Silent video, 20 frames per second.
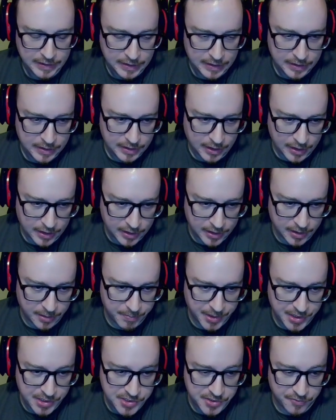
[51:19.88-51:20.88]
But
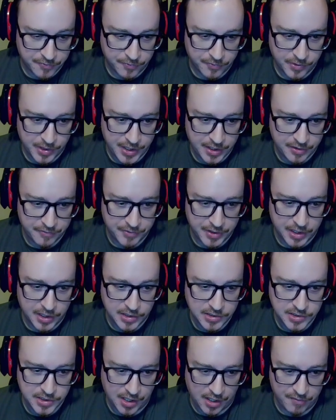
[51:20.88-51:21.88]
he's afraid of
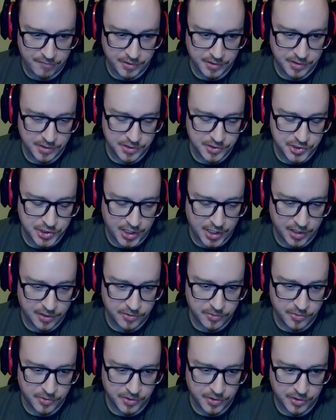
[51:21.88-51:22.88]
us having the jack
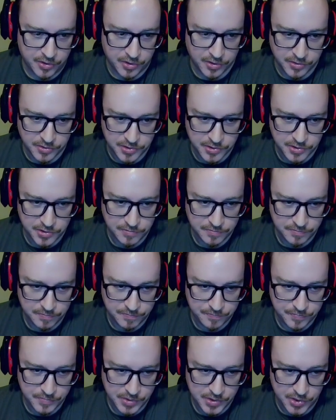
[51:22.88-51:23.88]
or the hearts.
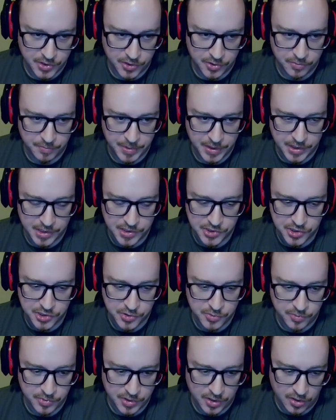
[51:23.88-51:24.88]
So because just
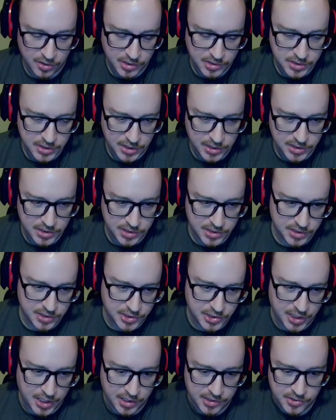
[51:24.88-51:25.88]
all it takes is a
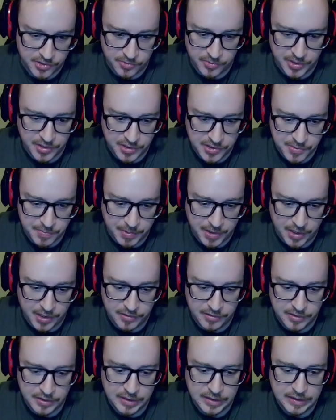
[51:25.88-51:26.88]
jack to win this pot,
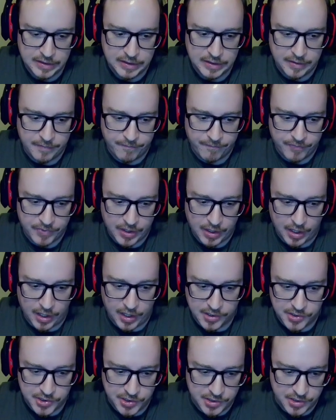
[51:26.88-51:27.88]
I
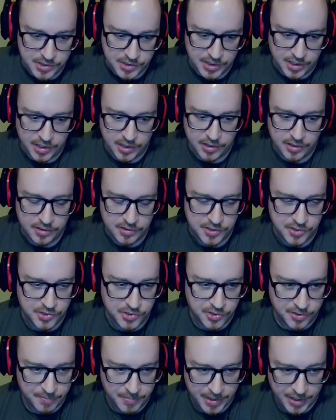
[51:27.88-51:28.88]
actually decided to
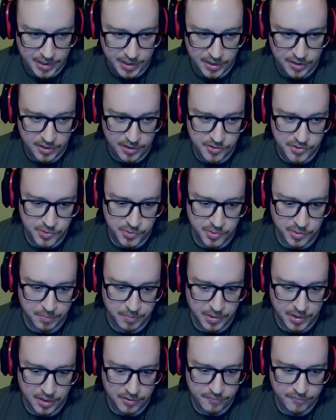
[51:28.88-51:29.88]
turn my hand into a
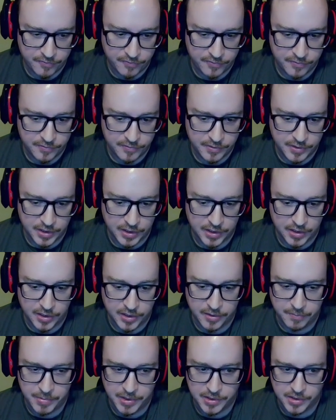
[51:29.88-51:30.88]
bluff,
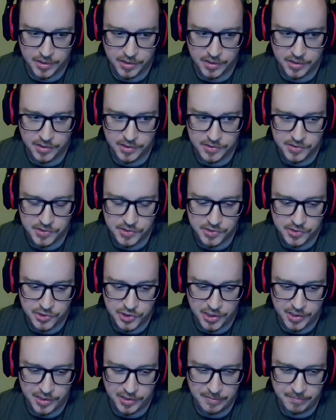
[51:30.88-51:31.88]
because
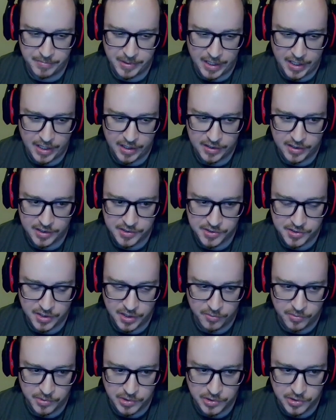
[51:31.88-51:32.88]
checking back, I
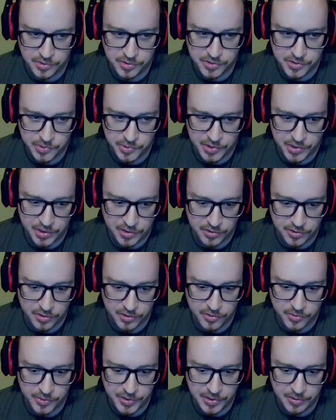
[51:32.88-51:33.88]
will lose to a king or a
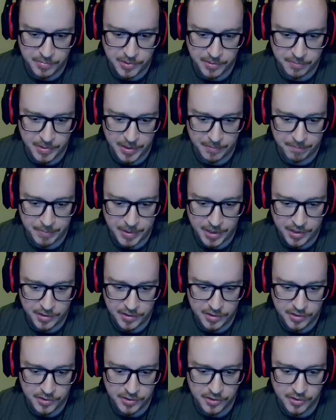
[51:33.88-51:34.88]
queen, but by betting
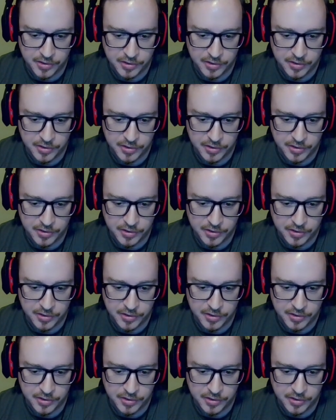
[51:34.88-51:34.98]
here,